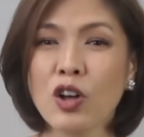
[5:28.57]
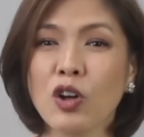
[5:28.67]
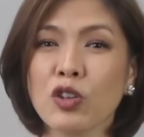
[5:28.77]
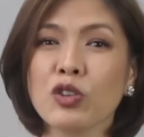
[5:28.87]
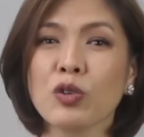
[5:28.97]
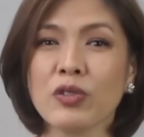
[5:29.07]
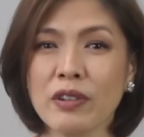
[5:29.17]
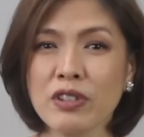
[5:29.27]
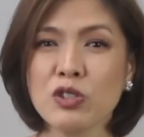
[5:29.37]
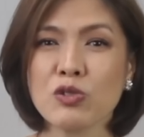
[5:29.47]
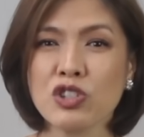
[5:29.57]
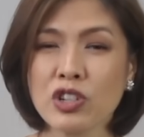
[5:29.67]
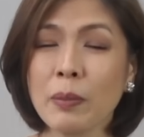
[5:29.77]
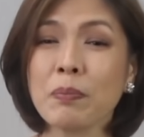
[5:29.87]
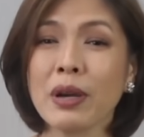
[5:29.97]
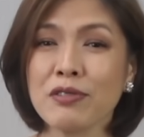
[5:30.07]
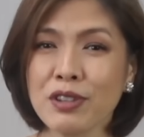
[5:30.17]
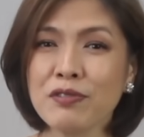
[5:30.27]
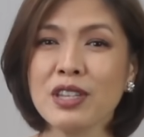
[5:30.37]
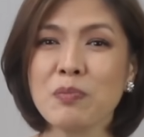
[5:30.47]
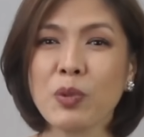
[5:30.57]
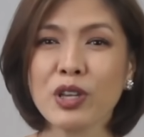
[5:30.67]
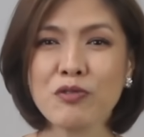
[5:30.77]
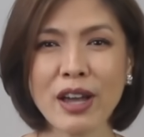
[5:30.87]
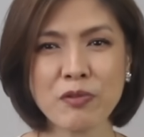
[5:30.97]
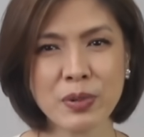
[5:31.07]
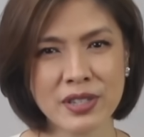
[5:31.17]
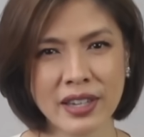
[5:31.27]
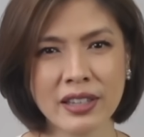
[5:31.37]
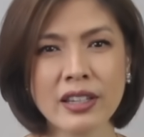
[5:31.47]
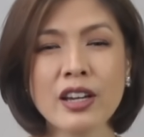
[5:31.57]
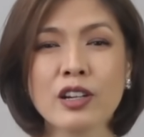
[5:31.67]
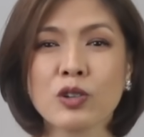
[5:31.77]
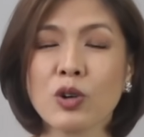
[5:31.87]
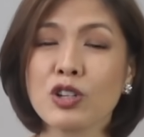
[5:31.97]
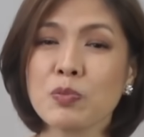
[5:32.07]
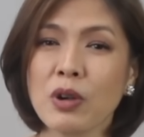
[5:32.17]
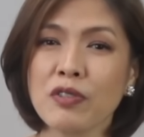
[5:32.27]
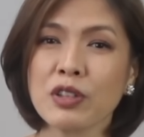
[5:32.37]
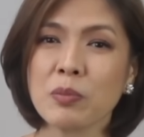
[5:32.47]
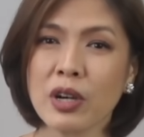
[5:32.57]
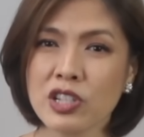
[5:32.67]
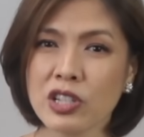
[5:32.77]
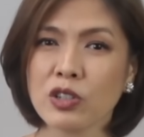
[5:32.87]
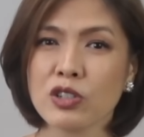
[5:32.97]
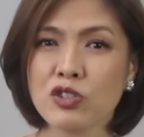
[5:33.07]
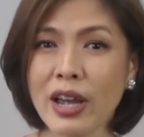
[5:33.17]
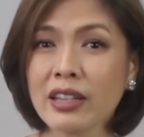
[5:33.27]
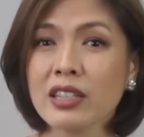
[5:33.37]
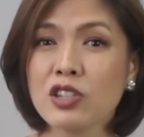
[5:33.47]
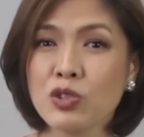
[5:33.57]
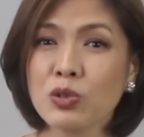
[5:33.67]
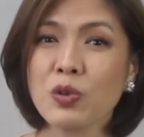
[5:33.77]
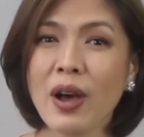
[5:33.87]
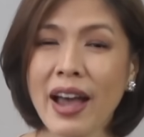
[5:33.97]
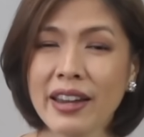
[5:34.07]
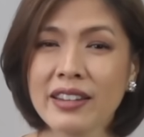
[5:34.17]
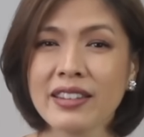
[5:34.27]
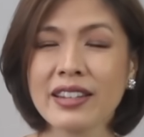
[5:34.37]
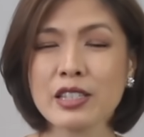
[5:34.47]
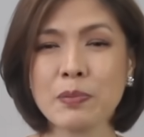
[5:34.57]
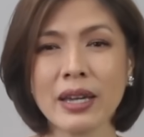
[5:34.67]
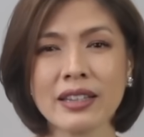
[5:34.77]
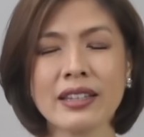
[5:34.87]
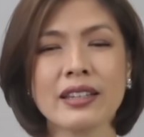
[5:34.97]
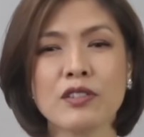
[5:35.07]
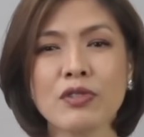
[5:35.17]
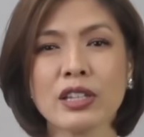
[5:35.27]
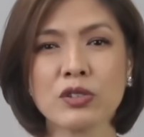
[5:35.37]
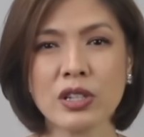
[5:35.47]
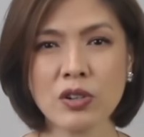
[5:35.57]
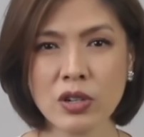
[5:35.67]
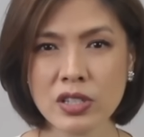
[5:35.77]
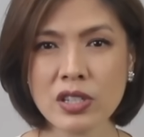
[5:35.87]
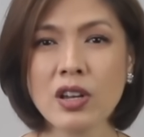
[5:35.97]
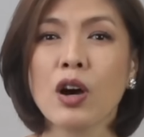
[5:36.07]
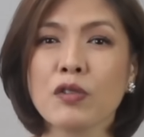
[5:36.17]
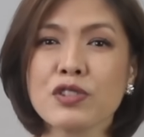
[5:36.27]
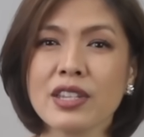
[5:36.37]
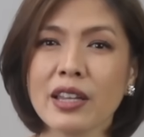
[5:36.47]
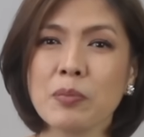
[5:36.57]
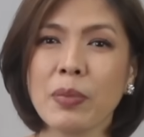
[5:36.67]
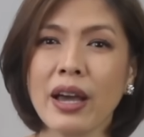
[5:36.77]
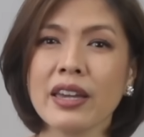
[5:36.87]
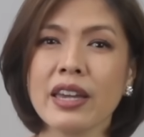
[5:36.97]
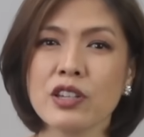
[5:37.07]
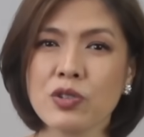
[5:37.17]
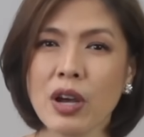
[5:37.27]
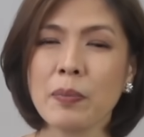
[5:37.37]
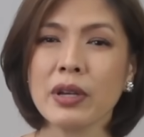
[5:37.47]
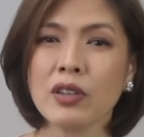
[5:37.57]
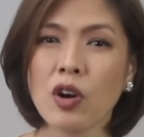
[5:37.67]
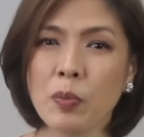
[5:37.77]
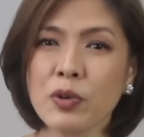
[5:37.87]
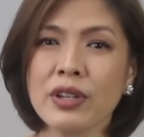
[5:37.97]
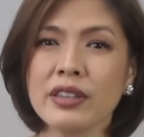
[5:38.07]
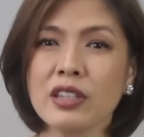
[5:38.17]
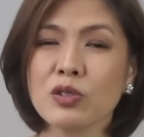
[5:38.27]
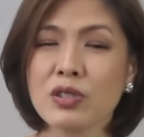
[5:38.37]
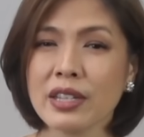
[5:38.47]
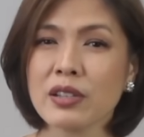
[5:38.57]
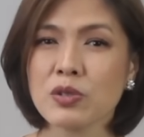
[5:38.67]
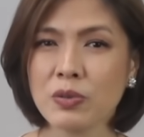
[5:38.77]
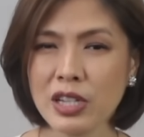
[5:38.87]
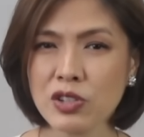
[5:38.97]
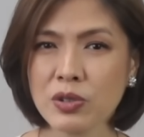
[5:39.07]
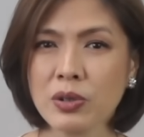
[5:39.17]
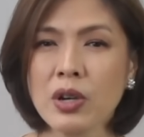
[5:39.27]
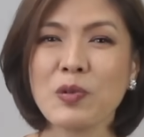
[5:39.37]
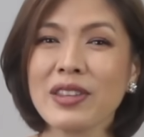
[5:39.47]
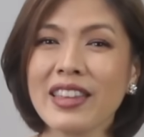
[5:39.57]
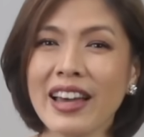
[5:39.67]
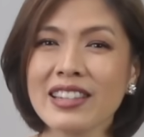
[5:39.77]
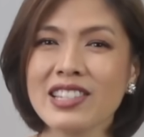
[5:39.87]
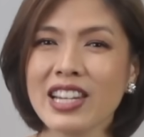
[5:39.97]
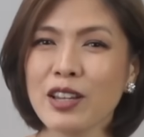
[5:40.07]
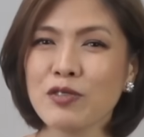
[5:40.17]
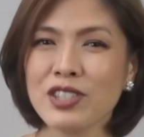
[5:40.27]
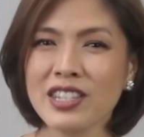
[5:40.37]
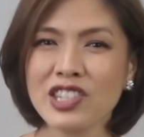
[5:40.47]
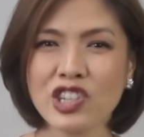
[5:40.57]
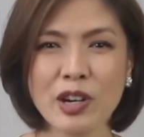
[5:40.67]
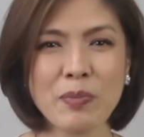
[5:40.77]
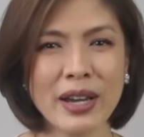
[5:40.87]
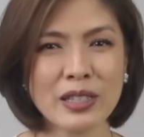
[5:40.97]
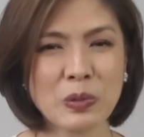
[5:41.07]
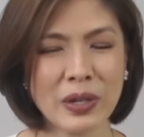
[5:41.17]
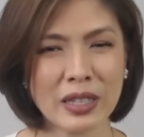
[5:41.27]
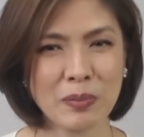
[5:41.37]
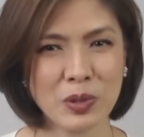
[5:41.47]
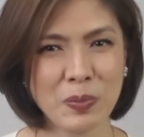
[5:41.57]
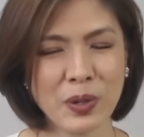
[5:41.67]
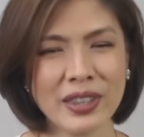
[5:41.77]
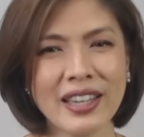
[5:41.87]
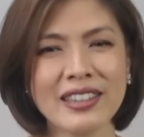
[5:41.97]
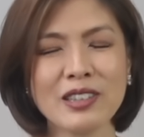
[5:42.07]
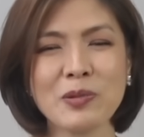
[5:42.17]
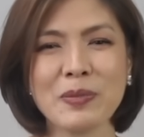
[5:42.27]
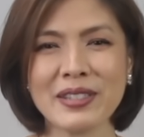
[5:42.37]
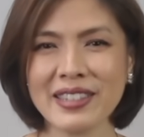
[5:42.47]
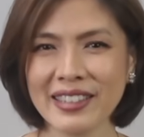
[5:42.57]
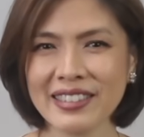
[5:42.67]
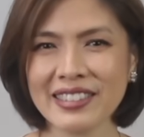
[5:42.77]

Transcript: Although revenues jumped by 15.5%, gross profit margin contracted due to higher than expected inventory costs, offset by a drop in operating to sales ratio. With that, JFC's share price went up 2.82%.